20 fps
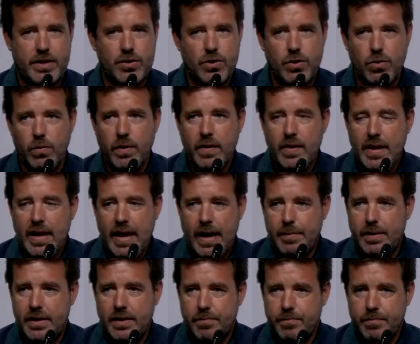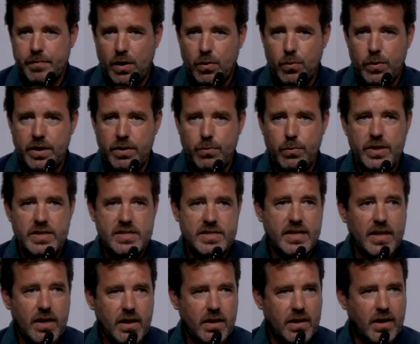You know, I mean, we, we
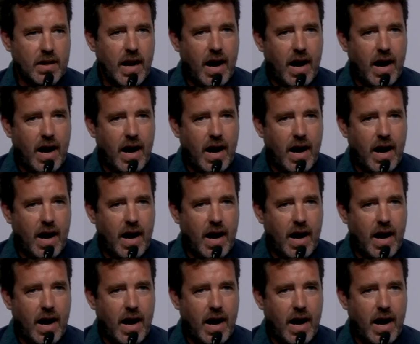still